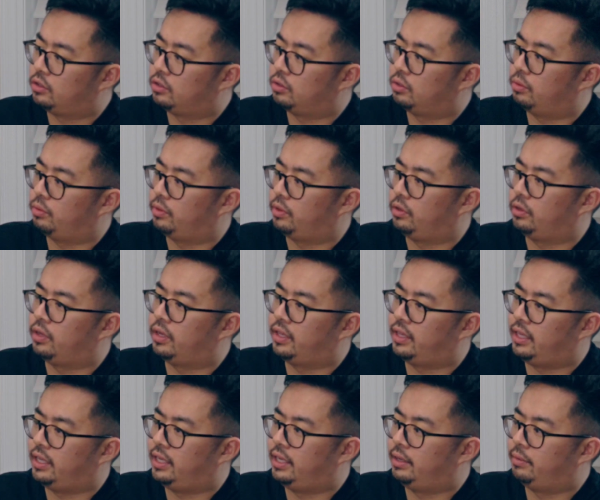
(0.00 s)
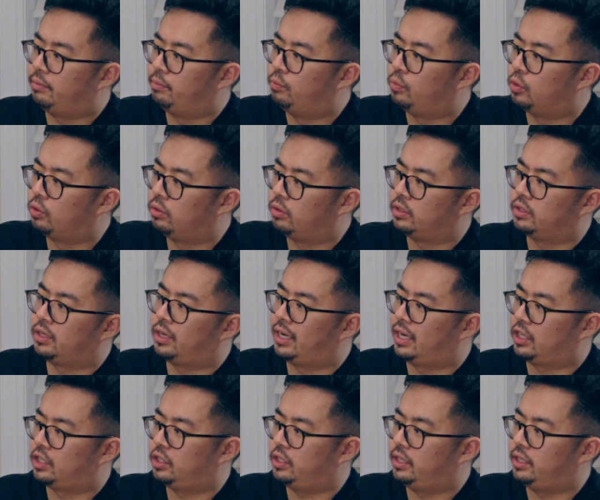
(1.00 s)
So the borrower is not
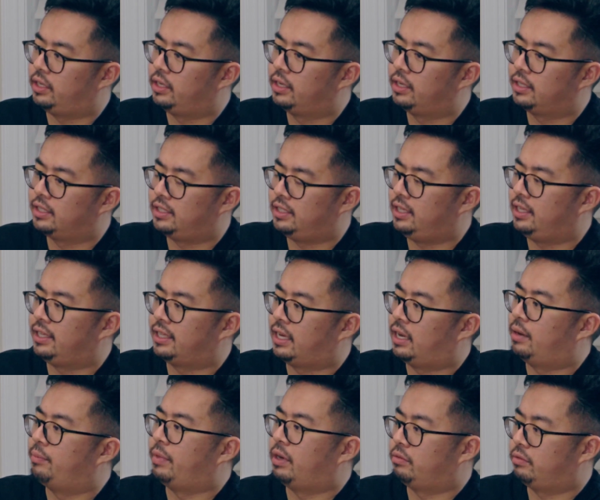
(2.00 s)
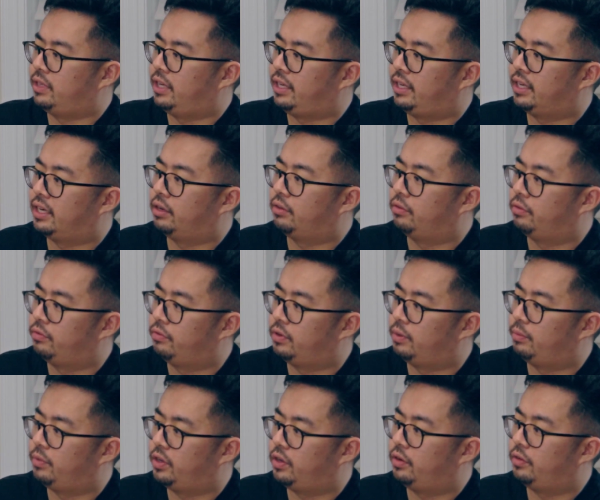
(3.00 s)
actually seeing that amount taken out
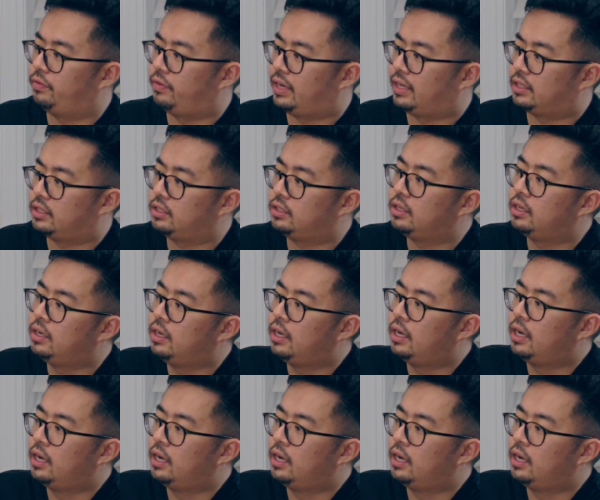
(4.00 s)
from their advance.